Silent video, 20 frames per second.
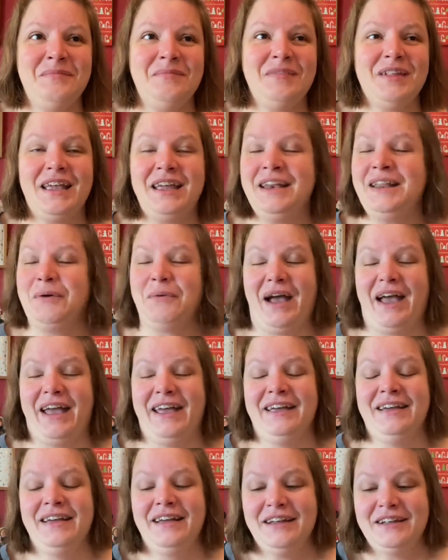
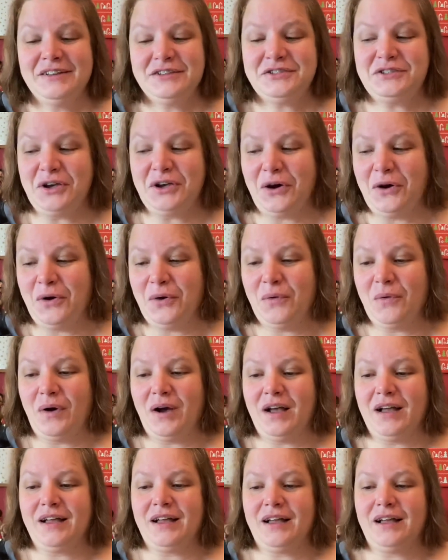Anyway,
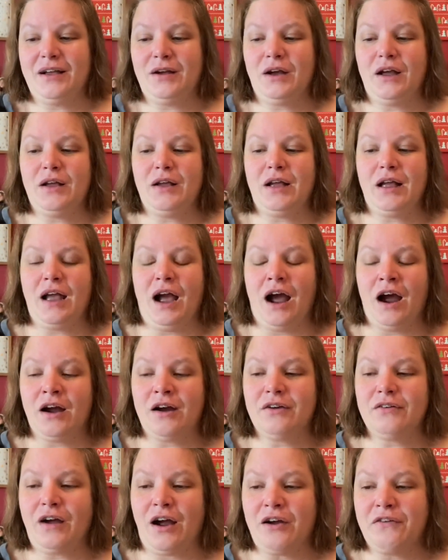so
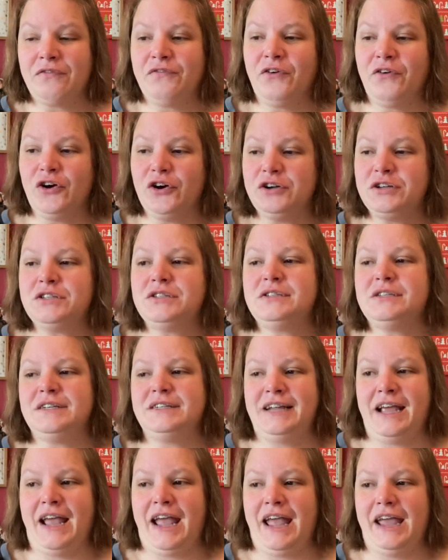our first
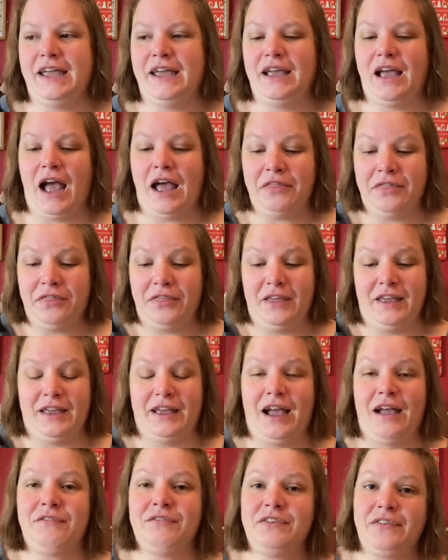day, I
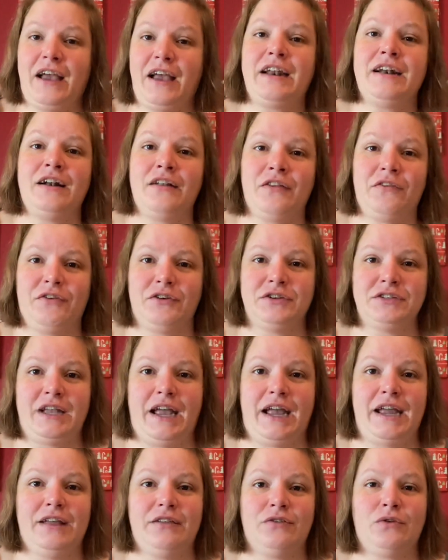think, I've decided on the first
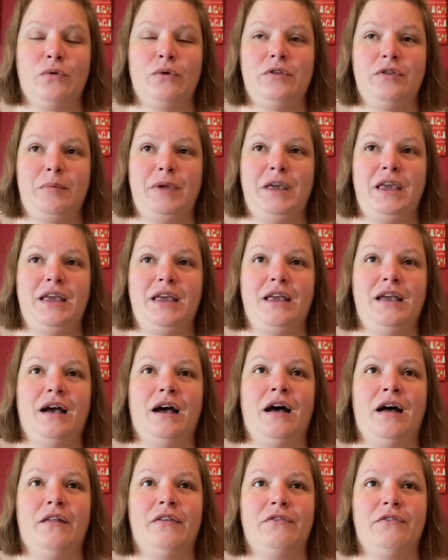day, it's going to be
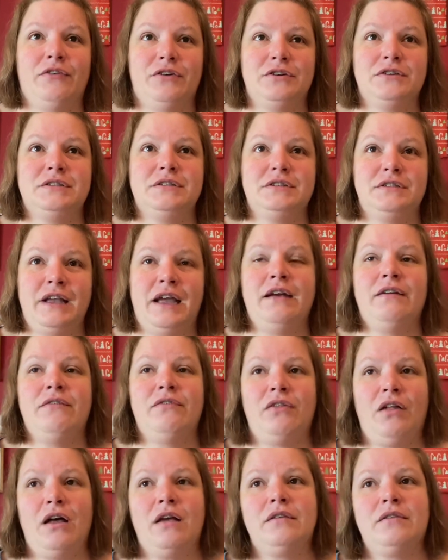on the first day
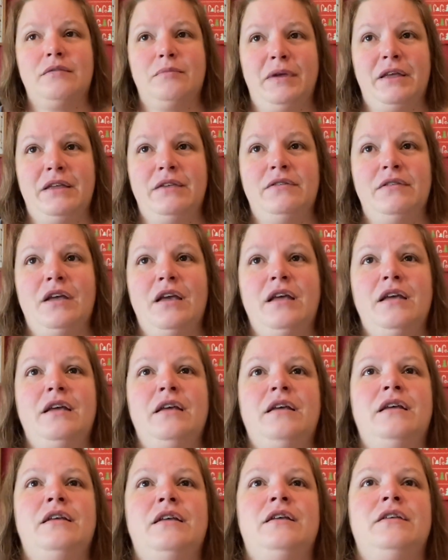of Flossmas,
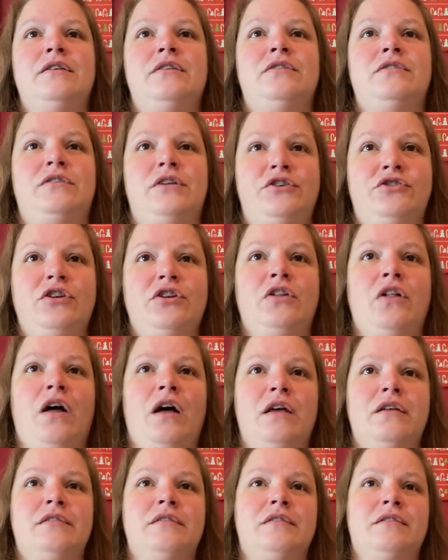Stitchy
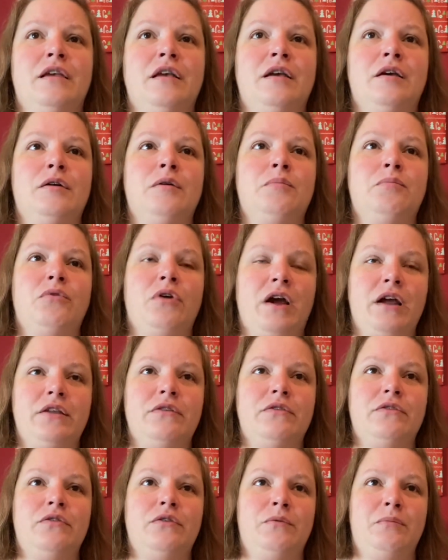Claus
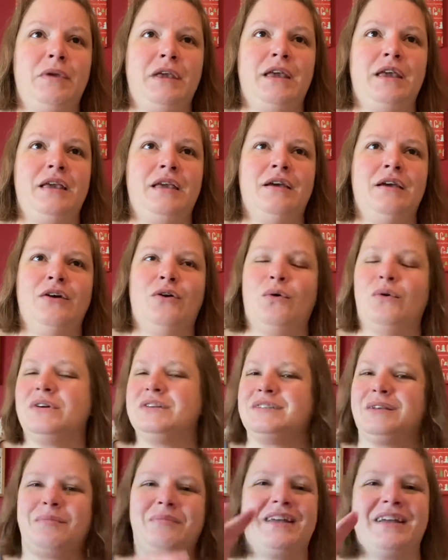brought to me, or
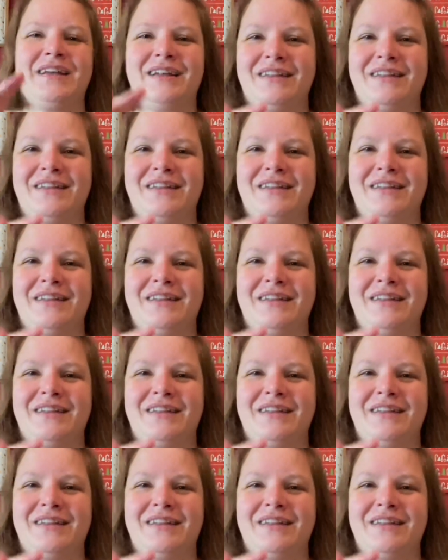something